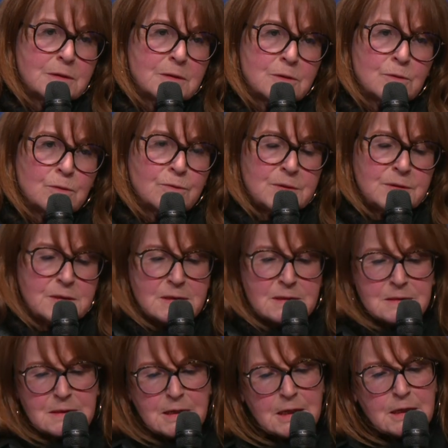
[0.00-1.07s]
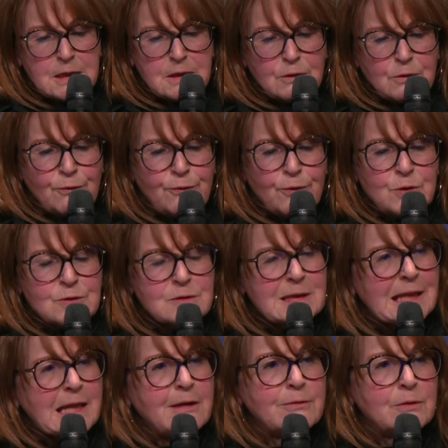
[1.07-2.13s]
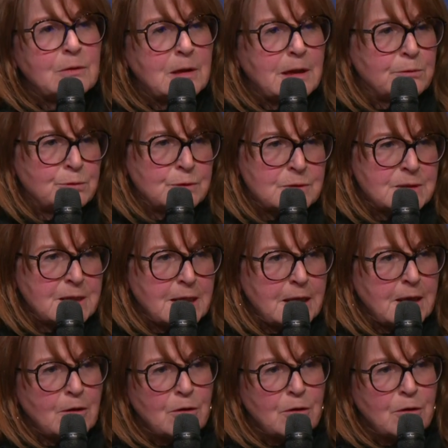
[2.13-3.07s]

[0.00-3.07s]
So this is the first level, I would say,